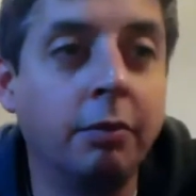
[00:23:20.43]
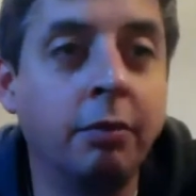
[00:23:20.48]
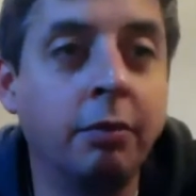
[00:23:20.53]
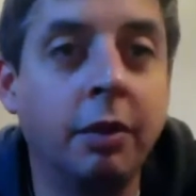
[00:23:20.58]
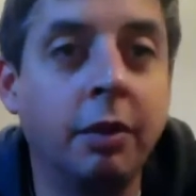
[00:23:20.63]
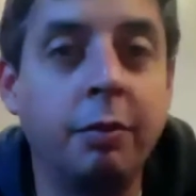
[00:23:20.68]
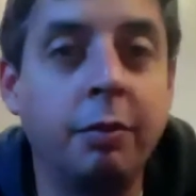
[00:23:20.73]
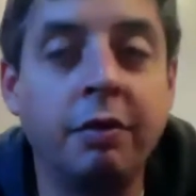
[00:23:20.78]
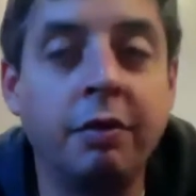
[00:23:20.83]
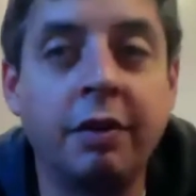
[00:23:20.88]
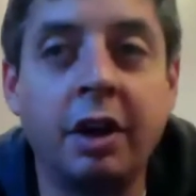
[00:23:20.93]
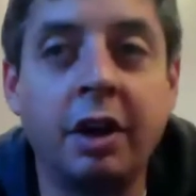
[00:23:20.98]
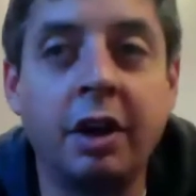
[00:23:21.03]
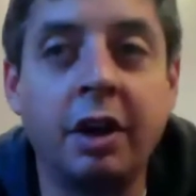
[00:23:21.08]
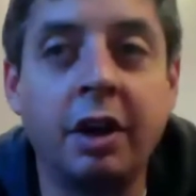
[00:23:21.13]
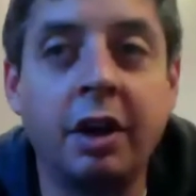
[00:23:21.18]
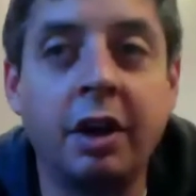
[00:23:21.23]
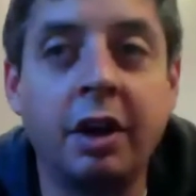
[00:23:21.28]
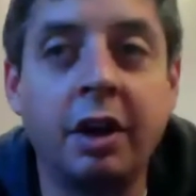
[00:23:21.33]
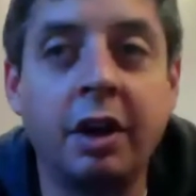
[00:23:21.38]
If
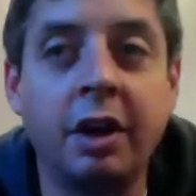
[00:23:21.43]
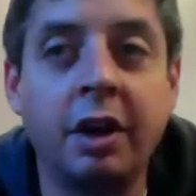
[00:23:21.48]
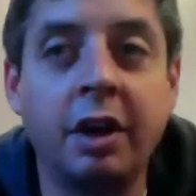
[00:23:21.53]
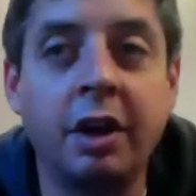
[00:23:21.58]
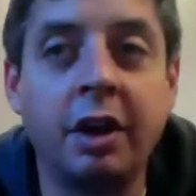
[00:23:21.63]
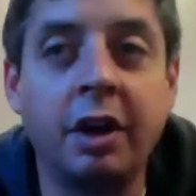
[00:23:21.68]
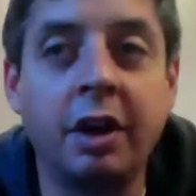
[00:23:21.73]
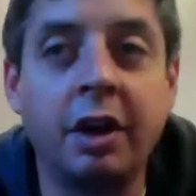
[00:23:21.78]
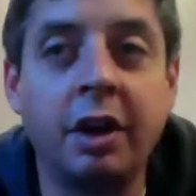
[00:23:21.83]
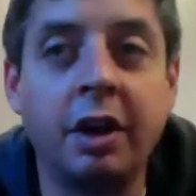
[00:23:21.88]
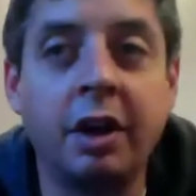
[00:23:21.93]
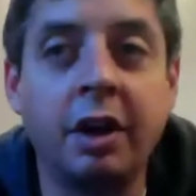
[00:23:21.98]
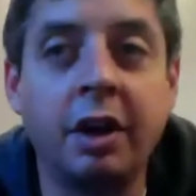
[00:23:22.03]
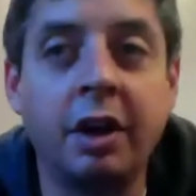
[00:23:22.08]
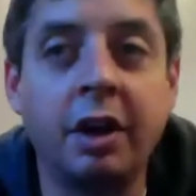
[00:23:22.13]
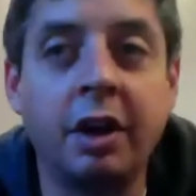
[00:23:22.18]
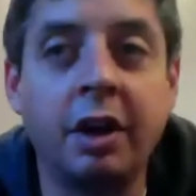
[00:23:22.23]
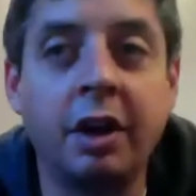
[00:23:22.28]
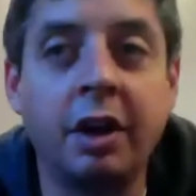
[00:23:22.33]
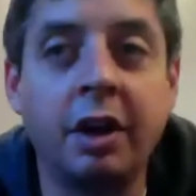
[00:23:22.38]
anyone, we've had
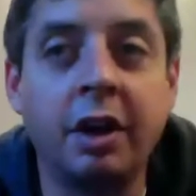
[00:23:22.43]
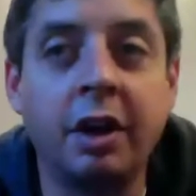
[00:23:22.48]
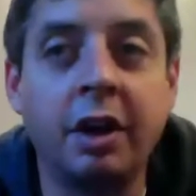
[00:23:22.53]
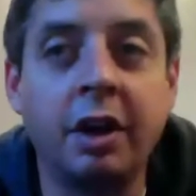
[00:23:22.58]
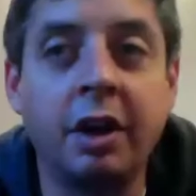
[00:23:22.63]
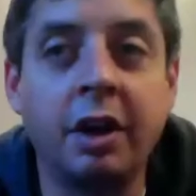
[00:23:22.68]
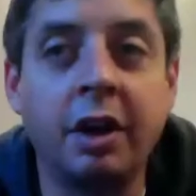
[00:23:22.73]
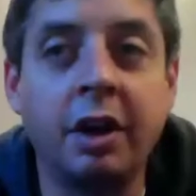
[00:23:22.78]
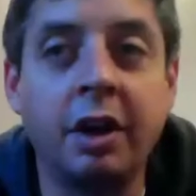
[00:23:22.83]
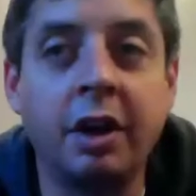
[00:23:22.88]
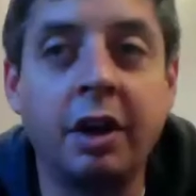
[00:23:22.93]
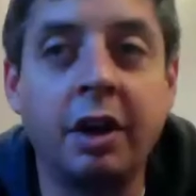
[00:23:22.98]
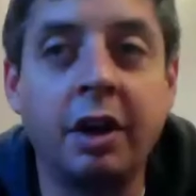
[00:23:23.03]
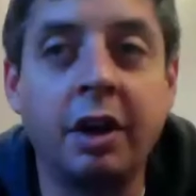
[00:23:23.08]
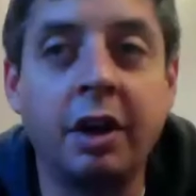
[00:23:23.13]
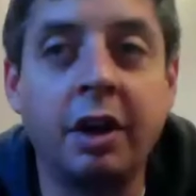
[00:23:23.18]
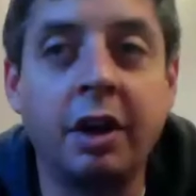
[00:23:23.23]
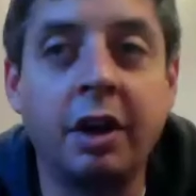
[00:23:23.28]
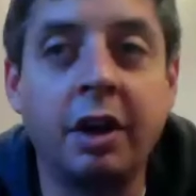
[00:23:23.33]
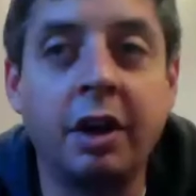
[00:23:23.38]
it happen before,
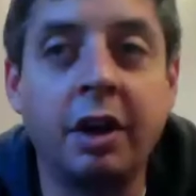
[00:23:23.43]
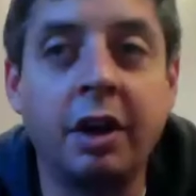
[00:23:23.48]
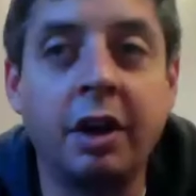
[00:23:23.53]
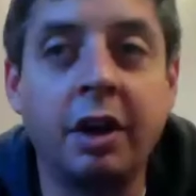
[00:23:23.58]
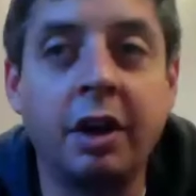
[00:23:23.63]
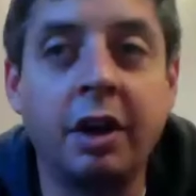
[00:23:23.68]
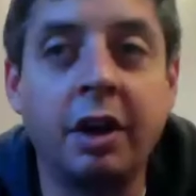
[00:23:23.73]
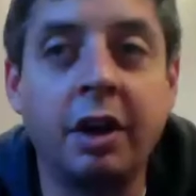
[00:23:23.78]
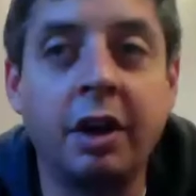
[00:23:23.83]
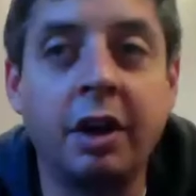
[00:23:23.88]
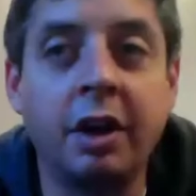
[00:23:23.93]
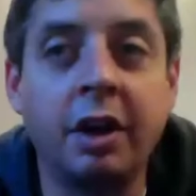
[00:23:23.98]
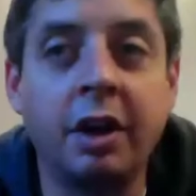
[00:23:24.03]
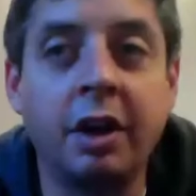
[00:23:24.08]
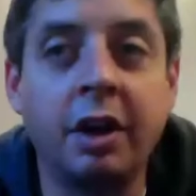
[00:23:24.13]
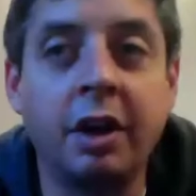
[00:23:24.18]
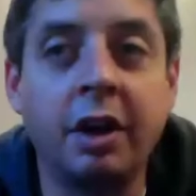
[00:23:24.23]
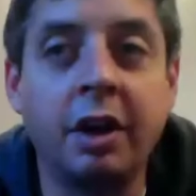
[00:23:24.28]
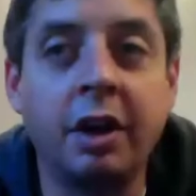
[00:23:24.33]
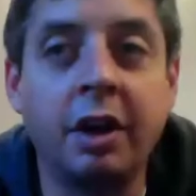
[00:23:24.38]
where
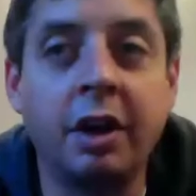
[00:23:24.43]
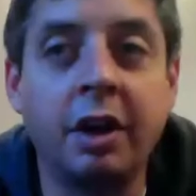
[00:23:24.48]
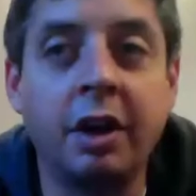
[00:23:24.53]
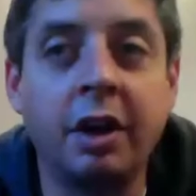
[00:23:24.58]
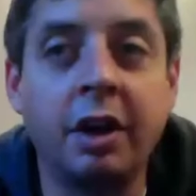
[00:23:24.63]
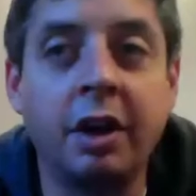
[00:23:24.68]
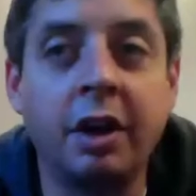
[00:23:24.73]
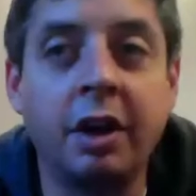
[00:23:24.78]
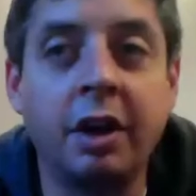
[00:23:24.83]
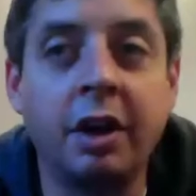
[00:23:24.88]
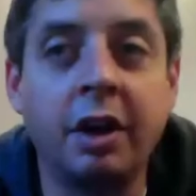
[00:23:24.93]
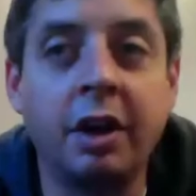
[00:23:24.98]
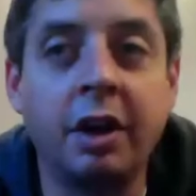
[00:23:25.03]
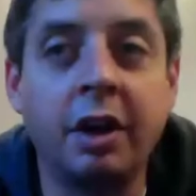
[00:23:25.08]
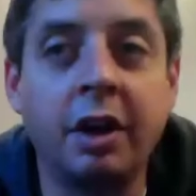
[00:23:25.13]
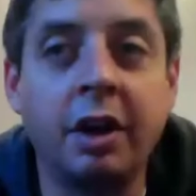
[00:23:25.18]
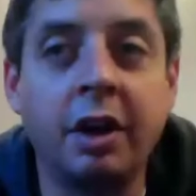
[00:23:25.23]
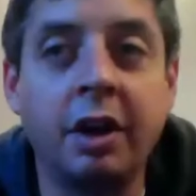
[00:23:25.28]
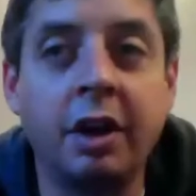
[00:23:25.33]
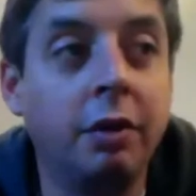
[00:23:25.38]
we've
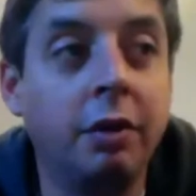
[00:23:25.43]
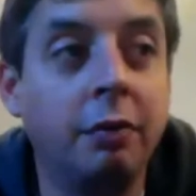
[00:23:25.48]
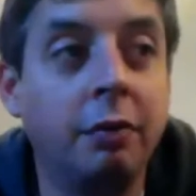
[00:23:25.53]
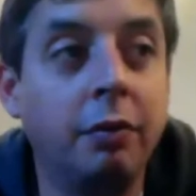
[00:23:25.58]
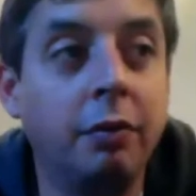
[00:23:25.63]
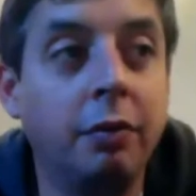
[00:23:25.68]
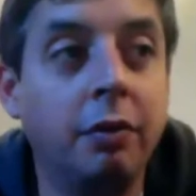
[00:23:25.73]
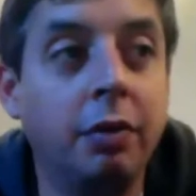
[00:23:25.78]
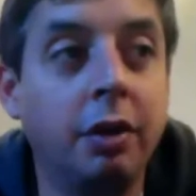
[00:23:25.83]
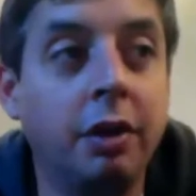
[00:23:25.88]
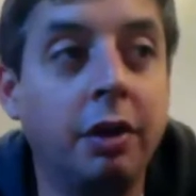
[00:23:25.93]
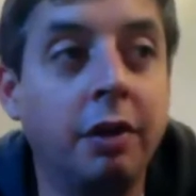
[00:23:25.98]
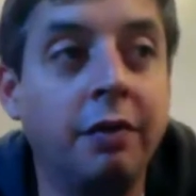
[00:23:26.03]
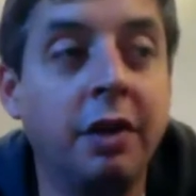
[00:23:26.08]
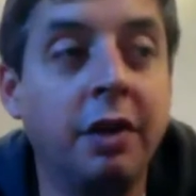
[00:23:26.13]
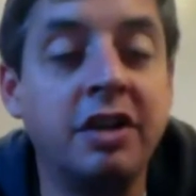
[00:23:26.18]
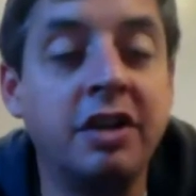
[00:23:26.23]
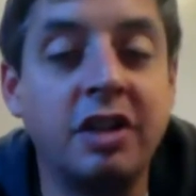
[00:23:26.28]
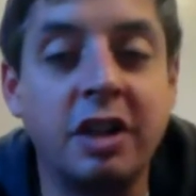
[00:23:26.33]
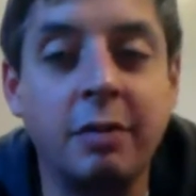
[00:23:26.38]
eventually
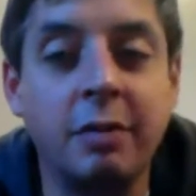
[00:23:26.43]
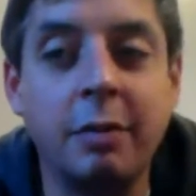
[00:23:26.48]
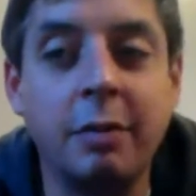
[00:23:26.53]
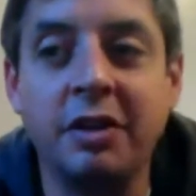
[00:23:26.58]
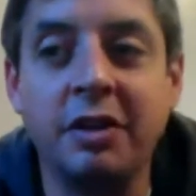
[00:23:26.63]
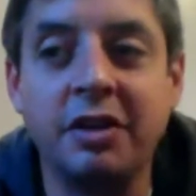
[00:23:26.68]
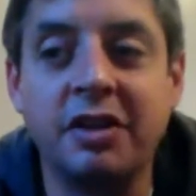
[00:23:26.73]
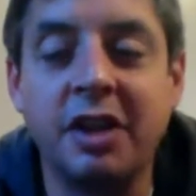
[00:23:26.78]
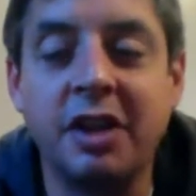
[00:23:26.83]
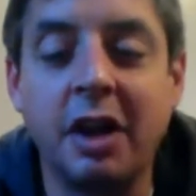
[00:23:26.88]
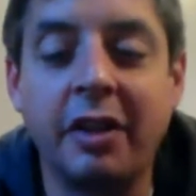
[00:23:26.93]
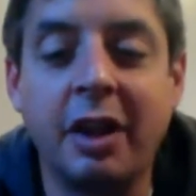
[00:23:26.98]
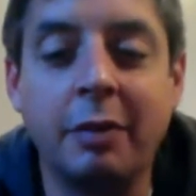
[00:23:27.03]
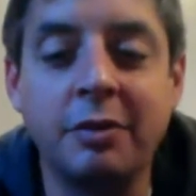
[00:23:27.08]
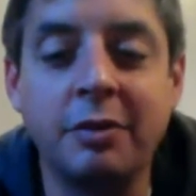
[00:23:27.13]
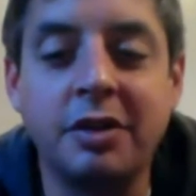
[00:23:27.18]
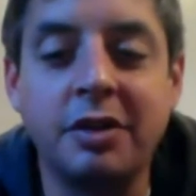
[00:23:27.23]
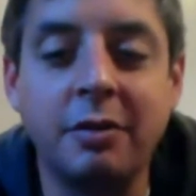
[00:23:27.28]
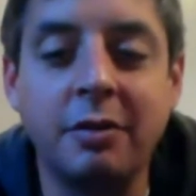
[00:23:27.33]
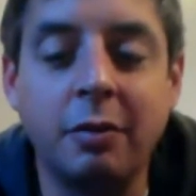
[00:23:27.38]
met up in
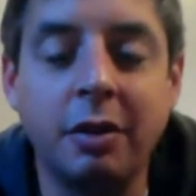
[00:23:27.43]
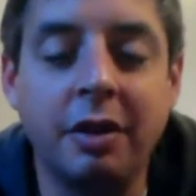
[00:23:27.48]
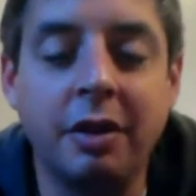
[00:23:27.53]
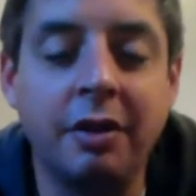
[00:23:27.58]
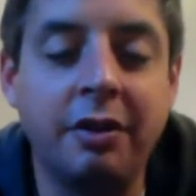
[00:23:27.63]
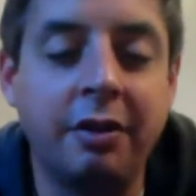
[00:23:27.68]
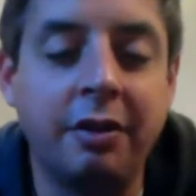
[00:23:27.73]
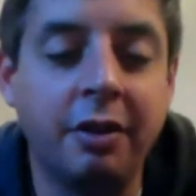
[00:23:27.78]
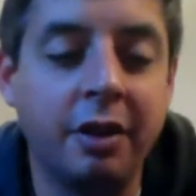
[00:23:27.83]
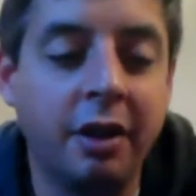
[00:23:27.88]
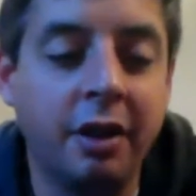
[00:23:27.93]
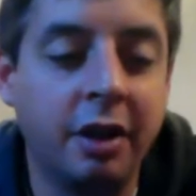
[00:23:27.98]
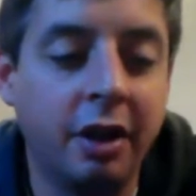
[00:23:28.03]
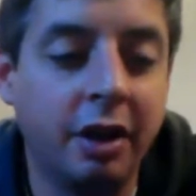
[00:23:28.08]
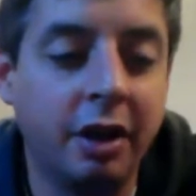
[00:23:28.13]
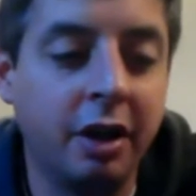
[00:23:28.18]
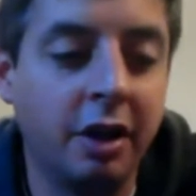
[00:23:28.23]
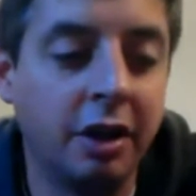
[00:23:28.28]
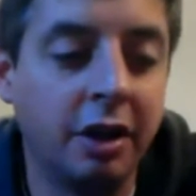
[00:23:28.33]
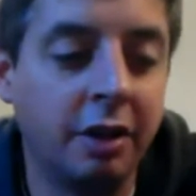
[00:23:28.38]
Southampton with
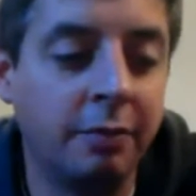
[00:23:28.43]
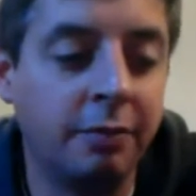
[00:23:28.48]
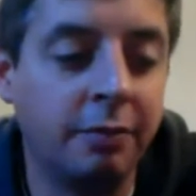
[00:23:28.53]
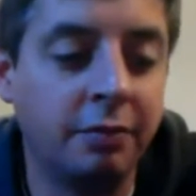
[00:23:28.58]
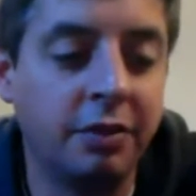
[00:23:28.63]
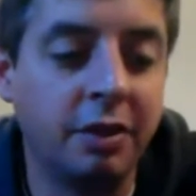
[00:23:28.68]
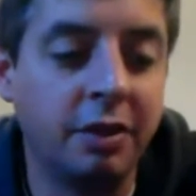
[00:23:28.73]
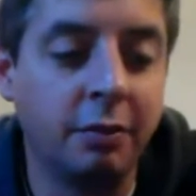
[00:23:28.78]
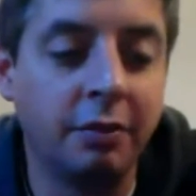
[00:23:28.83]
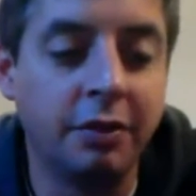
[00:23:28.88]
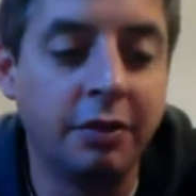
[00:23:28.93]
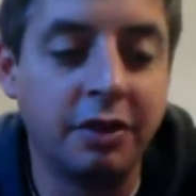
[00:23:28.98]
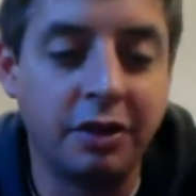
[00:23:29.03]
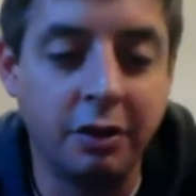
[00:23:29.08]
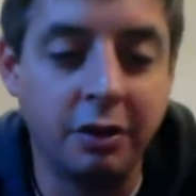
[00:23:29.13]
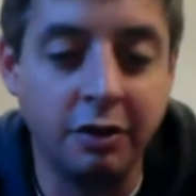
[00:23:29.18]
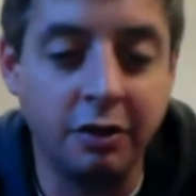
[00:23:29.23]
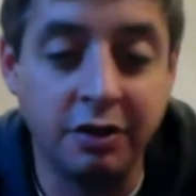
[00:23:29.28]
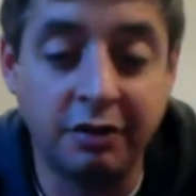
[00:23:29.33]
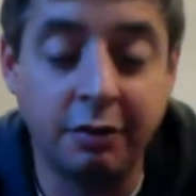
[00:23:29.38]
some of the
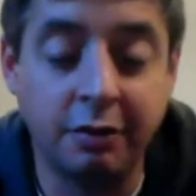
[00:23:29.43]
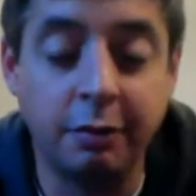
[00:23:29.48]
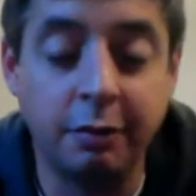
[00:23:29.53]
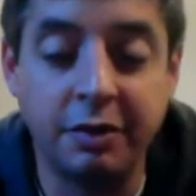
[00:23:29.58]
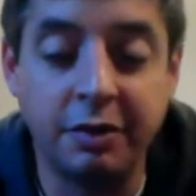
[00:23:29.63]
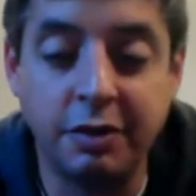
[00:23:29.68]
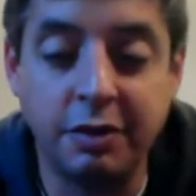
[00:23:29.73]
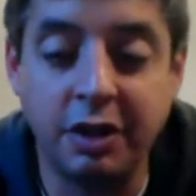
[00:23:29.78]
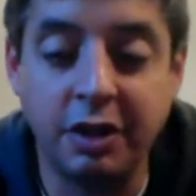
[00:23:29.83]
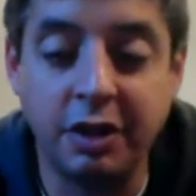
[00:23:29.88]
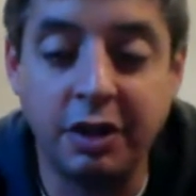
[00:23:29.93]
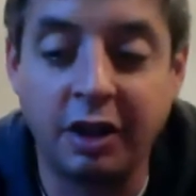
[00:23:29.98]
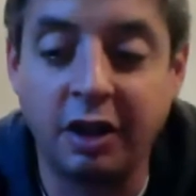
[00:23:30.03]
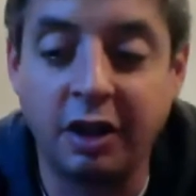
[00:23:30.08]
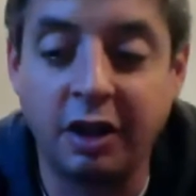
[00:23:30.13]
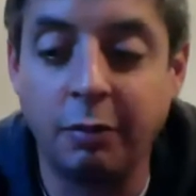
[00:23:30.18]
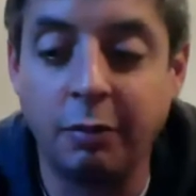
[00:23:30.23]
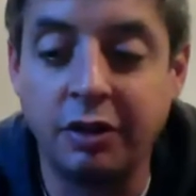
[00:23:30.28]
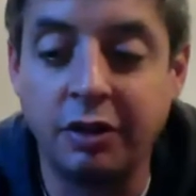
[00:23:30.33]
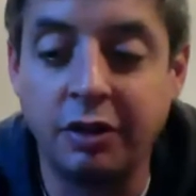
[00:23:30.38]
students from this particular
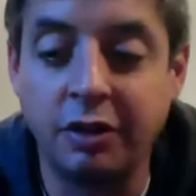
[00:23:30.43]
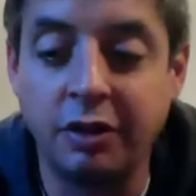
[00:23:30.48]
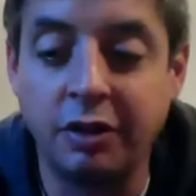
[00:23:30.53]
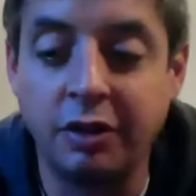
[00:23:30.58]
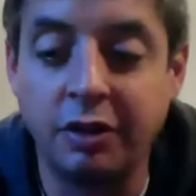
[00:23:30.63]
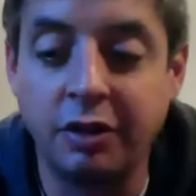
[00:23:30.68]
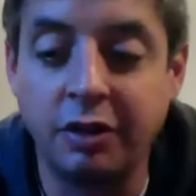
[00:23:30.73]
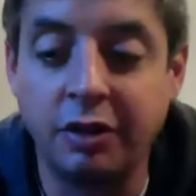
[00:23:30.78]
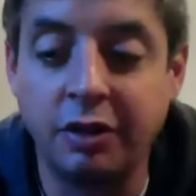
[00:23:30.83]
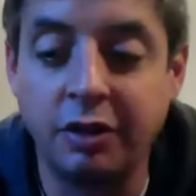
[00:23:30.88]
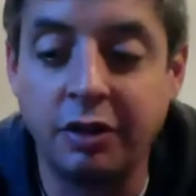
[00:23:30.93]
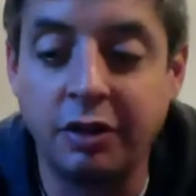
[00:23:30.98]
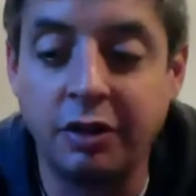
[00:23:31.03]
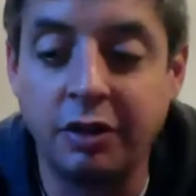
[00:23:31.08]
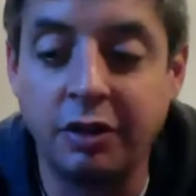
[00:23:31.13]
module from Singapore.